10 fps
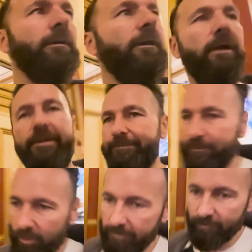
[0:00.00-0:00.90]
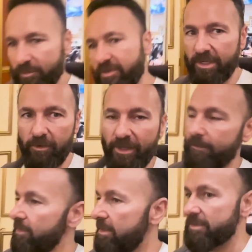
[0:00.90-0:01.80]
All right, well, took care of that.
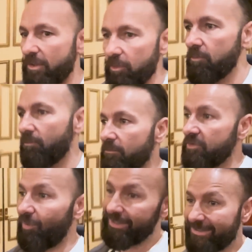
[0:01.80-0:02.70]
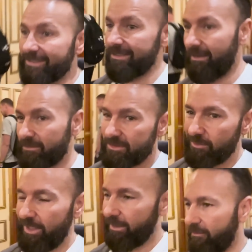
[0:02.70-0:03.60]
So 26,000
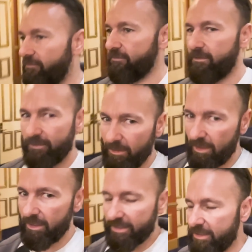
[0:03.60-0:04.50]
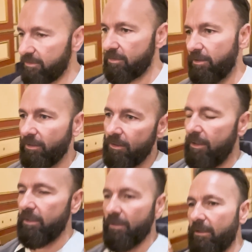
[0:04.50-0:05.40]
we have, not ideal
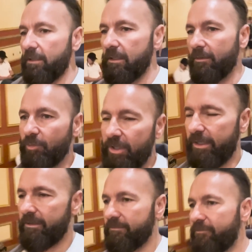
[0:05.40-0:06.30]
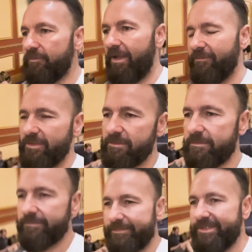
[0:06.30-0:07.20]
uh, playing five and
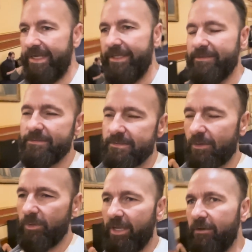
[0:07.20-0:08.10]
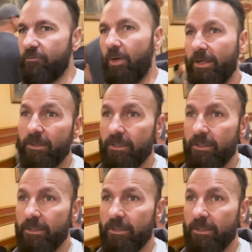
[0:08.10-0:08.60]
10, so we have what,